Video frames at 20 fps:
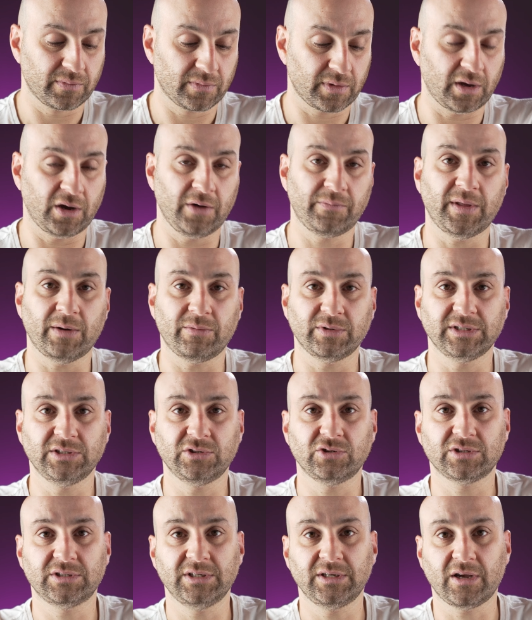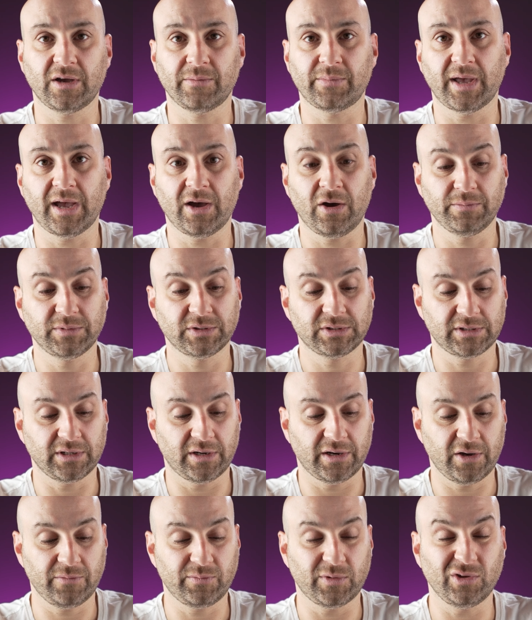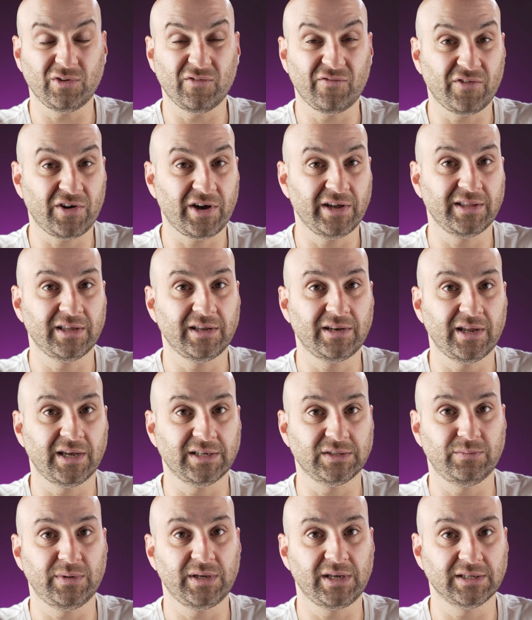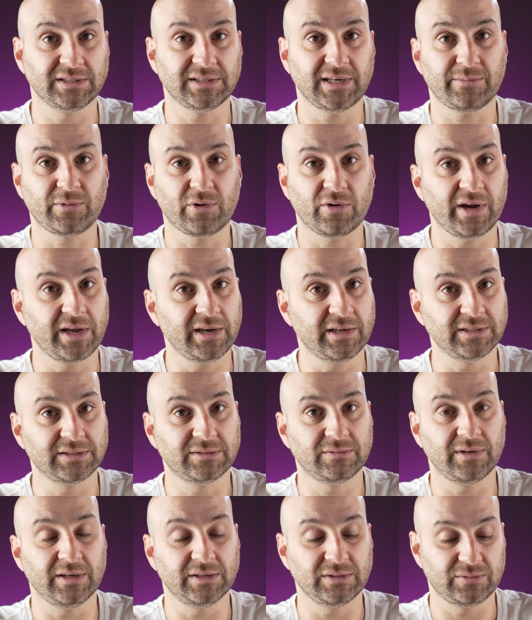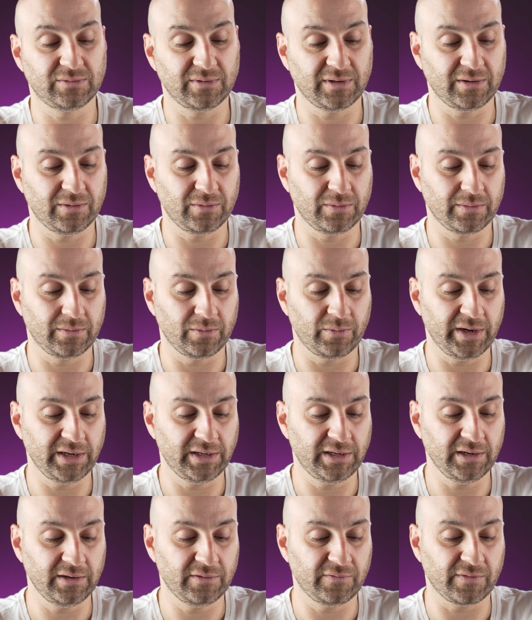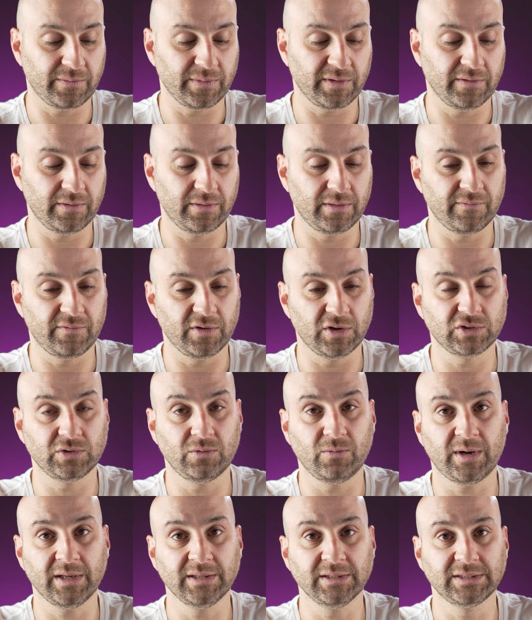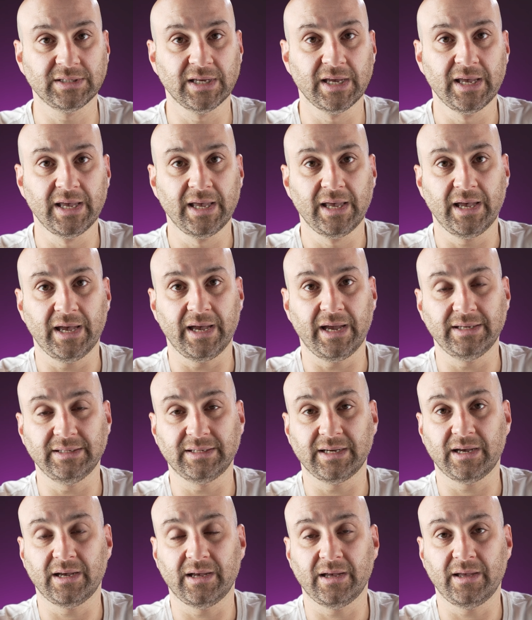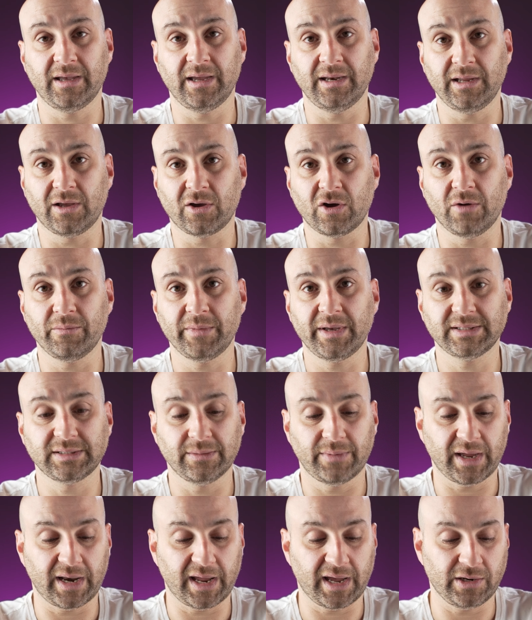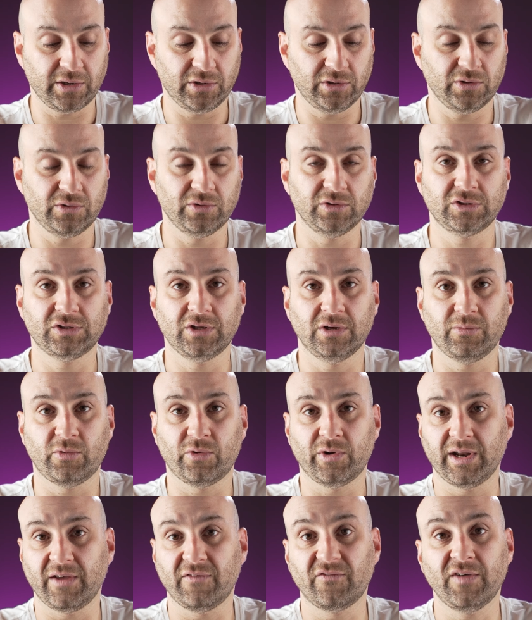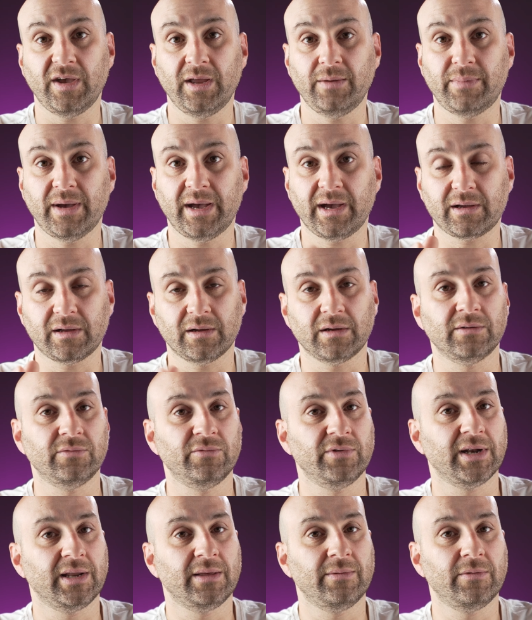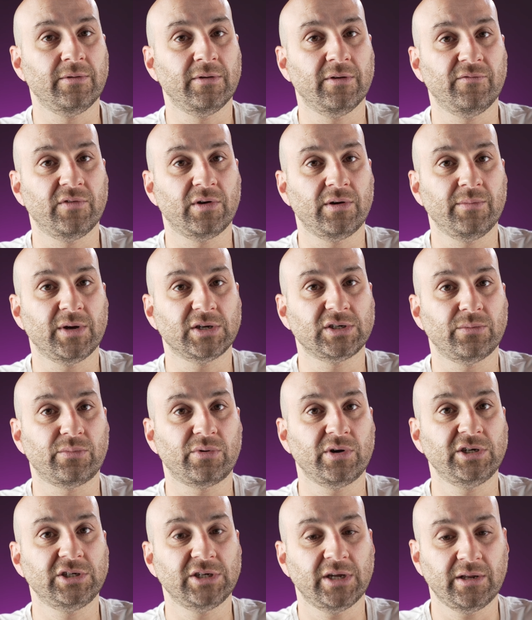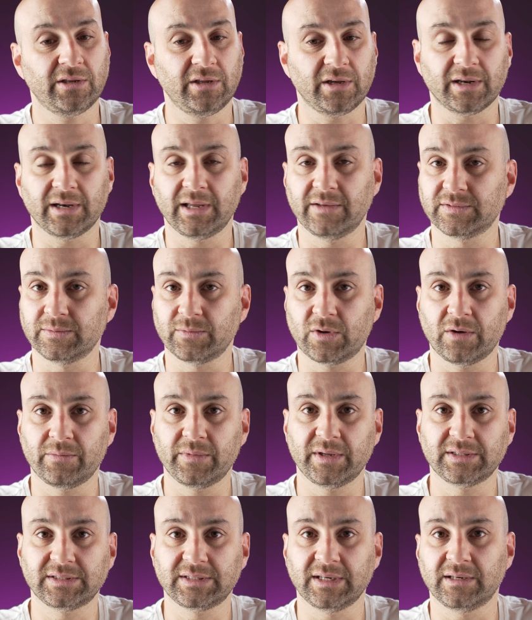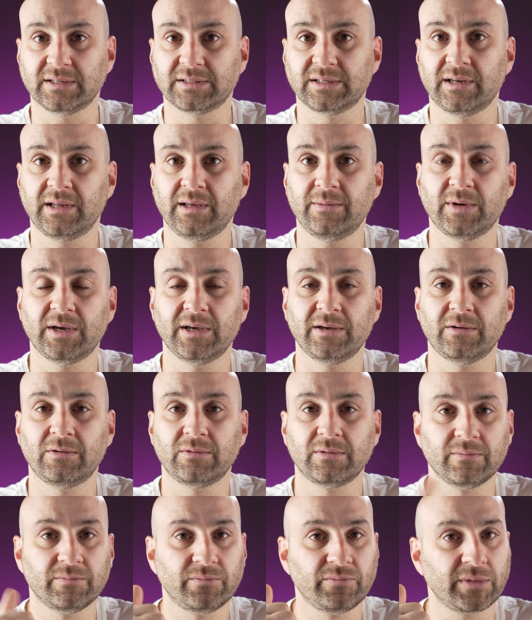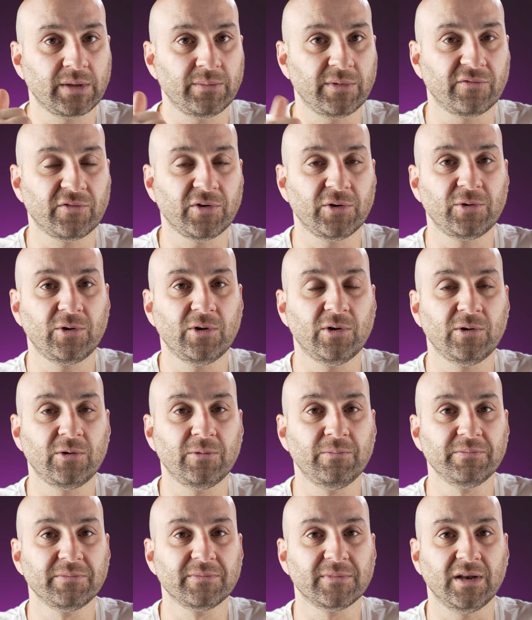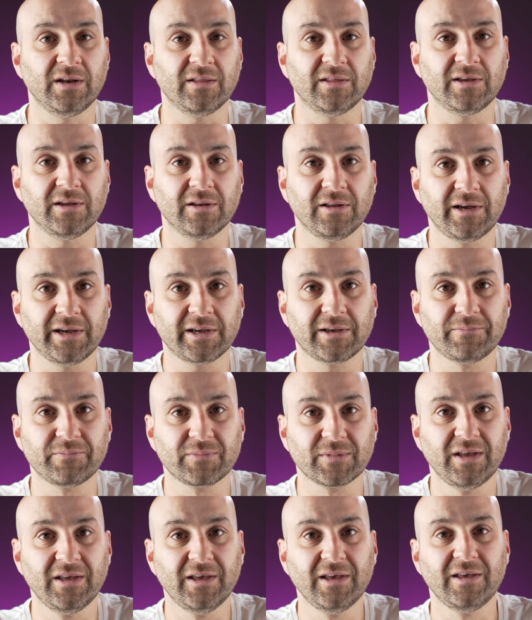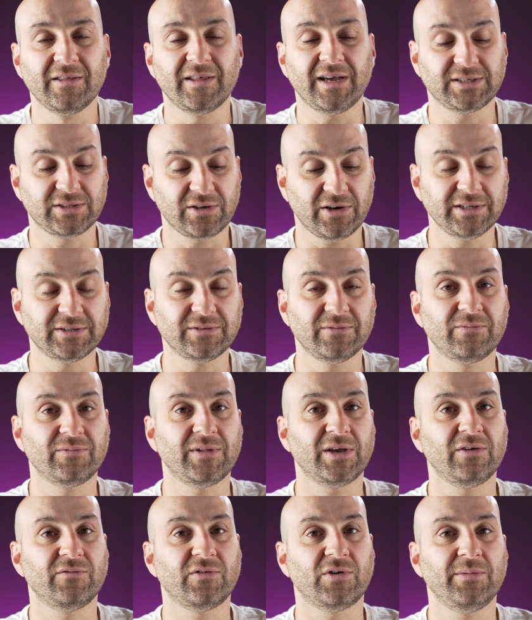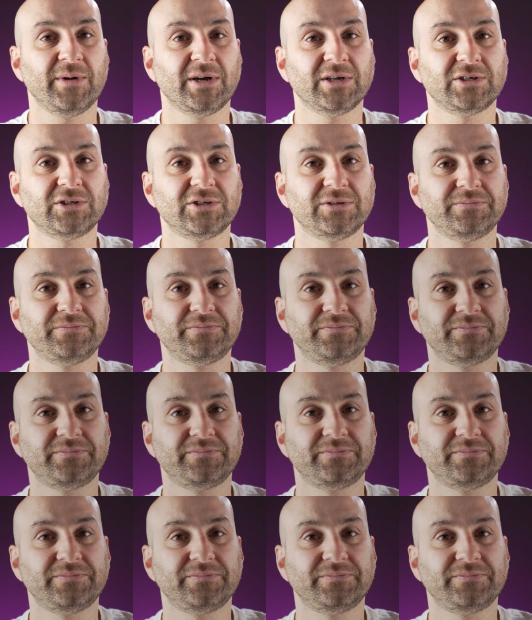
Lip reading: I hope that was interesting. I hope it helps. I hope that you find it as big as an upgrade as we did from the version 1s. And any comments about how to use them or any feedback, I'd really very much appreciate it. You can leave some comments, send us an email, give me a phone call, anything you like. Thanks, guys. Thank you very much.